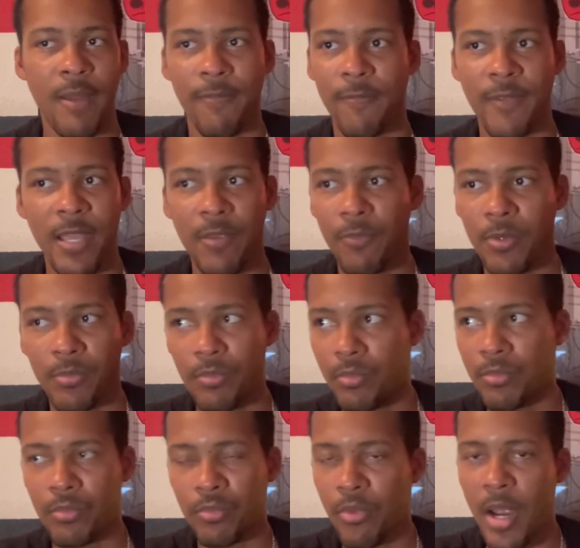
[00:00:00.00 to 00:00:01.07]
favorite
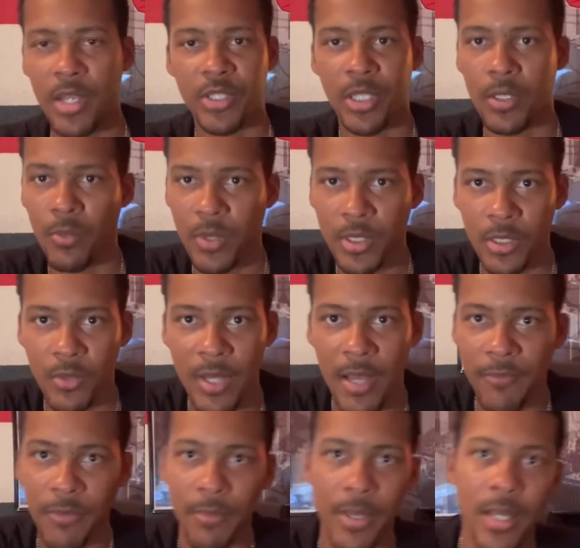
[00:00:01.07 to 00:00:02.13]
project
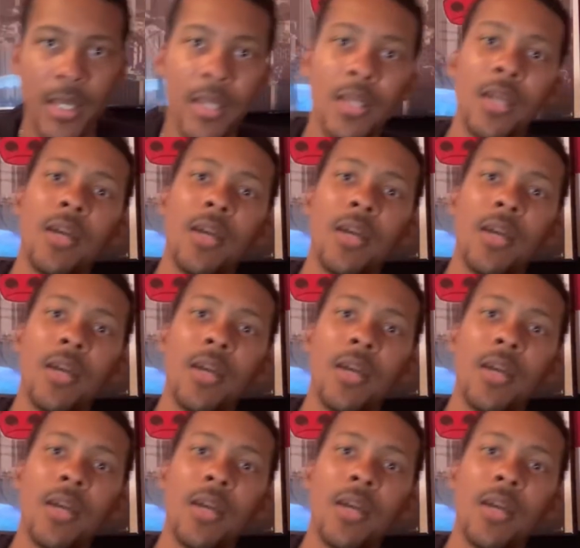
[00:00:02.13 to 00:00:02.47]
whatsoever, man.